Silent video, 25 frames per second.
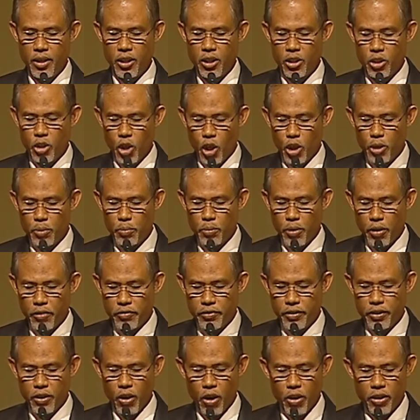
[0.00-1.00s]

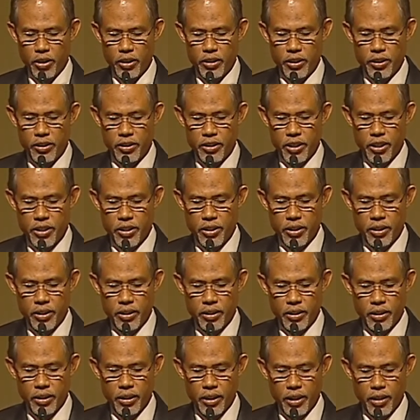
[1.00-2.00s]
Non-profit
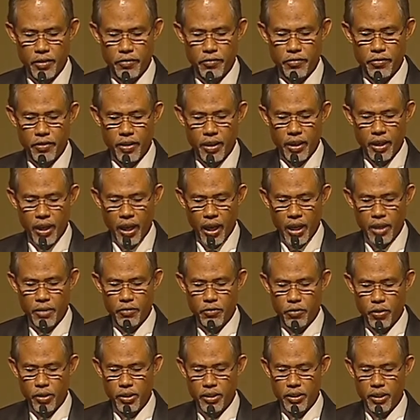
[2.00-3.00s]
organization InfraGard,
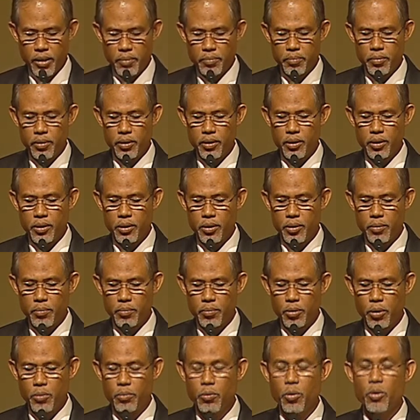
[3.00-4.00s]
for example,
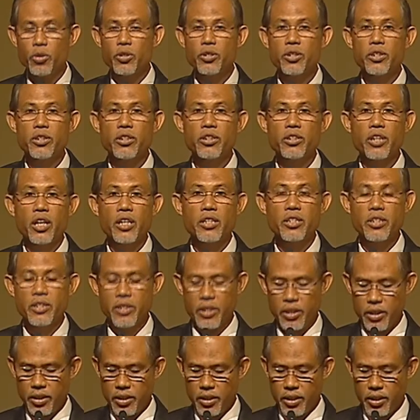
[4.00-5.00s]
promotes
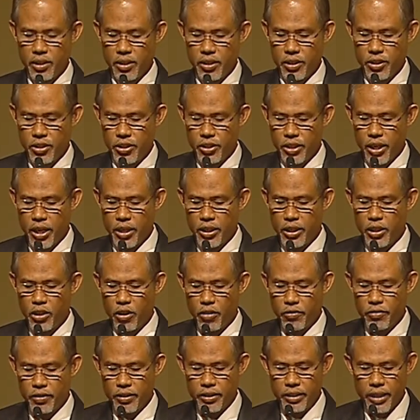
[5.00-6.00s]
trusted sharing
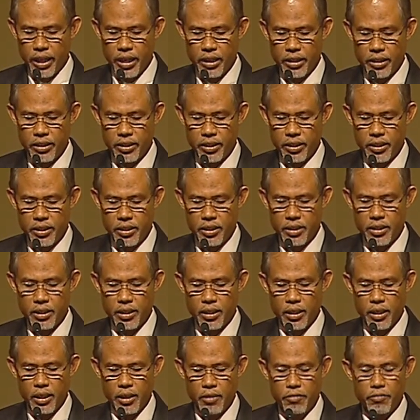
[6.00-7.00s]
of intelligence,
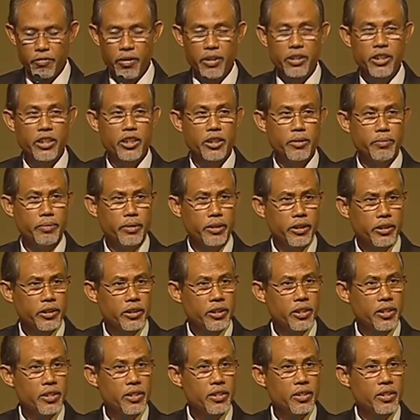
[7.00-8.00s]

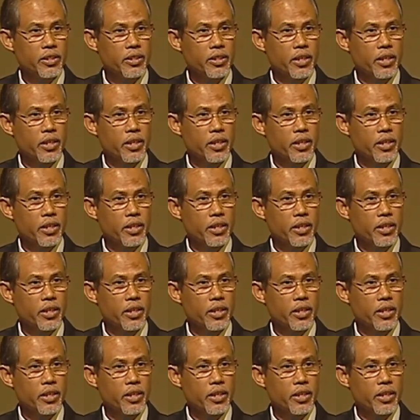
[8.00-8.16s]
vulnerabilities,